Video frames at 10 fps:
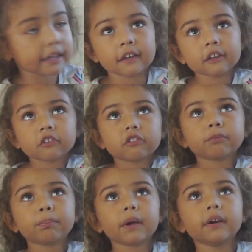
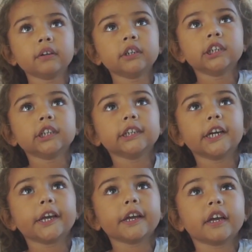itch, but
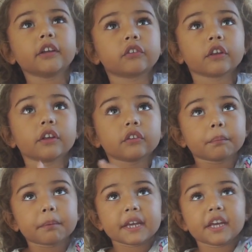it, it is
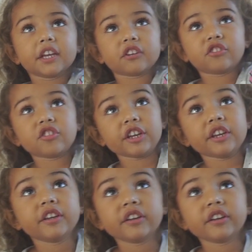a bit itchy.